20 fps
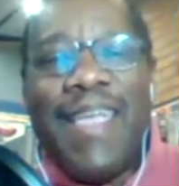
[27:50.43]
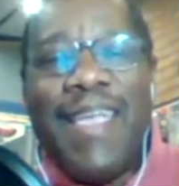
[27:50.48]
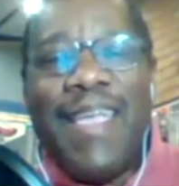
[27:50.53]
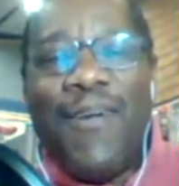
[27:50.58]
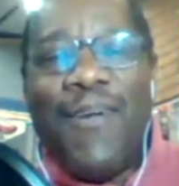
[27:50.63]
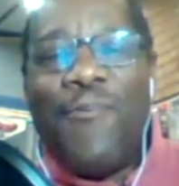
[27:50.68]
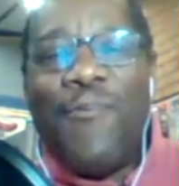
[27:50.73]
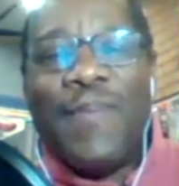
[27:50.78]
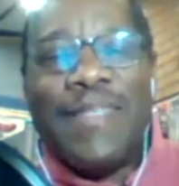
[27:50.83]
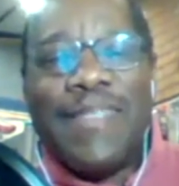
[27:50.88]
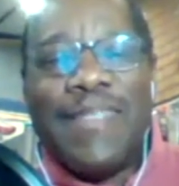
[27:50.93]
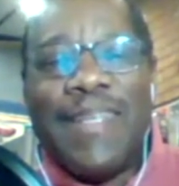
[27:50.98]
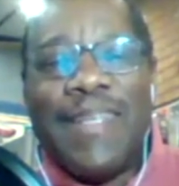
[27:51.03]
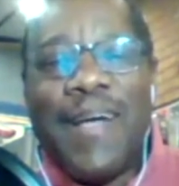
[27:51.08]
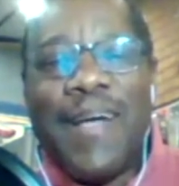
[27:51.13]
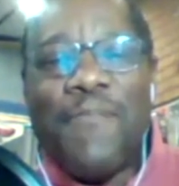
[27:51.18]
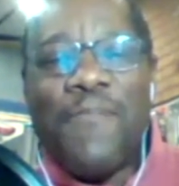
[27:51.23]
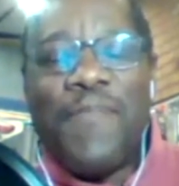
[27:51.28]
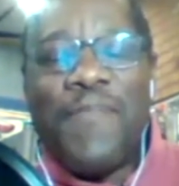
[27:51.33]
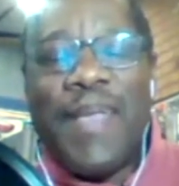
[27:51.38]
opens it
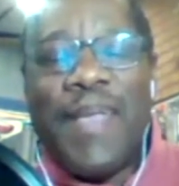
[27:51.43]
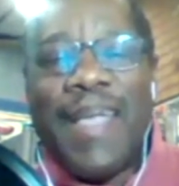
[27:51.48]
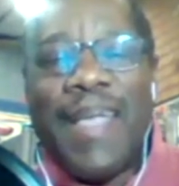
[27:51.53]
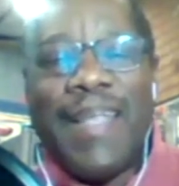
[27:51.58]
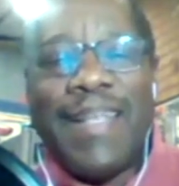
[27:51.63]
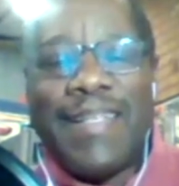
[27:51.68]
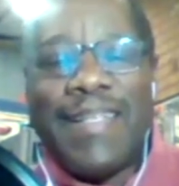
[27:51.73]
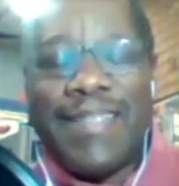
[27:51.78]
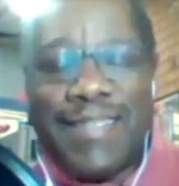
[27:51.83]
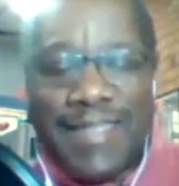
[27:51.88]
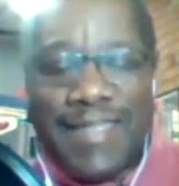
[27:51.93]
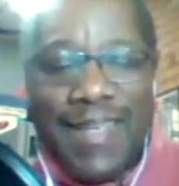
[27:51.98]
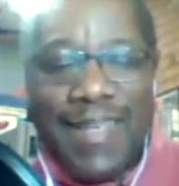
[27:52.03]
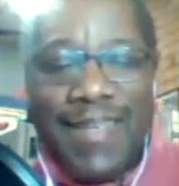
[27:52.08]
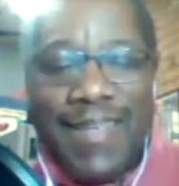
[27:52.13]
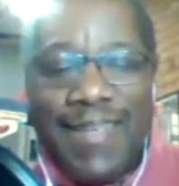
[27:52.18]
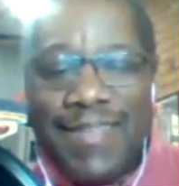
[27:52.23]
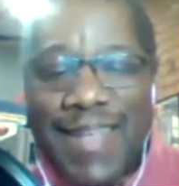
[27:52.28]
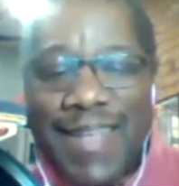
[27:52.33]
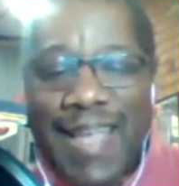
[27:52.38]
up, and it's
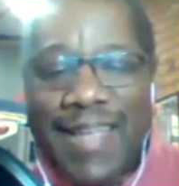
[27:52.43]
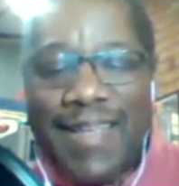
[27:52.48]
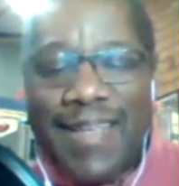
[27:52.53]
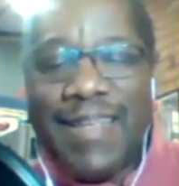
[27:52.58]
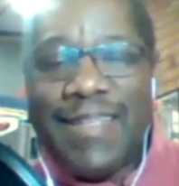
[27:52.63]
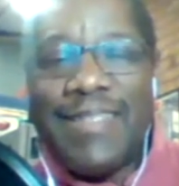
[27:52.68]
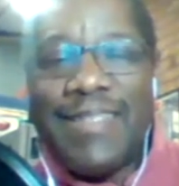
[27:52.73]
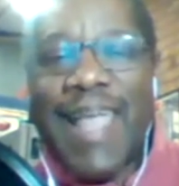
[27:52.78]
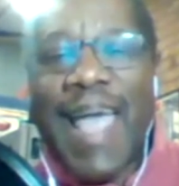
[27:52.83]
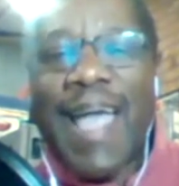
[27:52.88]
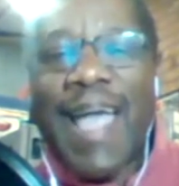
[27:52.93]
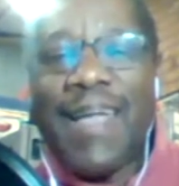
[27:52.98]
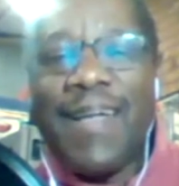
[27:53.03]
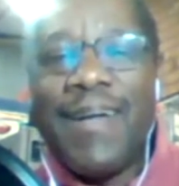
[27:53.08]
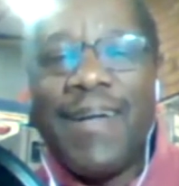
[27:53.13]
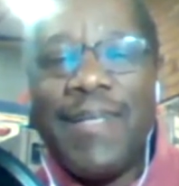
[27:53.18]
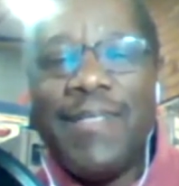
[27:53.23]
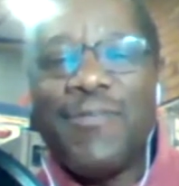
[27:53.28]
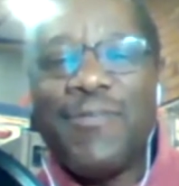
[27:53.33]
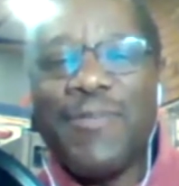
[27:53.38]
like a stack of
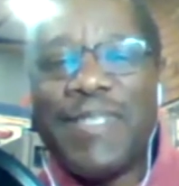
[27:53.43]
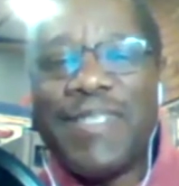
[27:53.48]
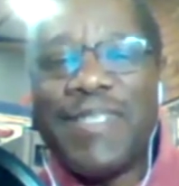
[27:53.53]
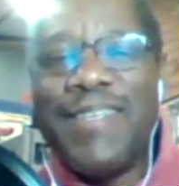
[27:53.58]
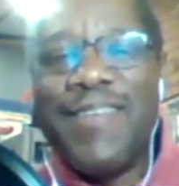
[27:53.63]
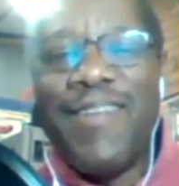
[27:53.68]
hundreds, and